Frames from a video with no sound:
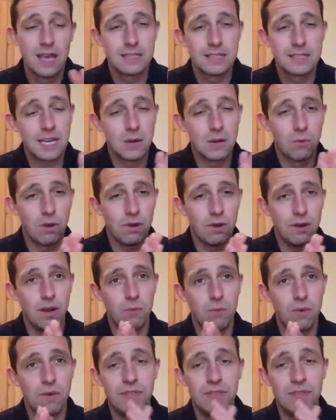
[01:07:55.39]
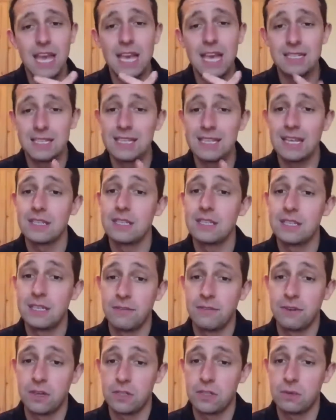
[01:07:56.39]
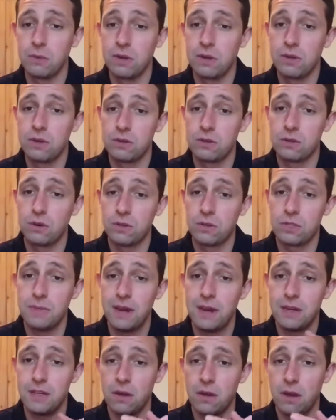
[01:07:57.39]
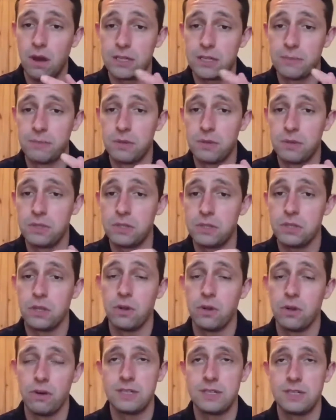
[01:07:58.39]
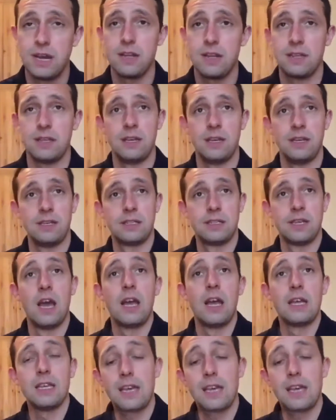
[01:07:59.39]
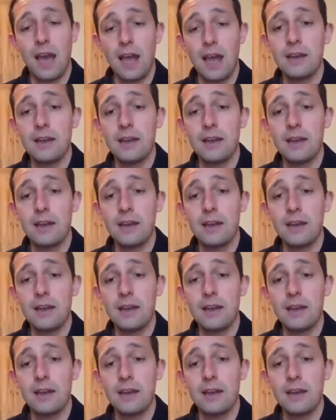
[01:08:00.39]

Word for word: Second one, with the SSL certificates that we talked about, you know, I suppose the security side of things, you can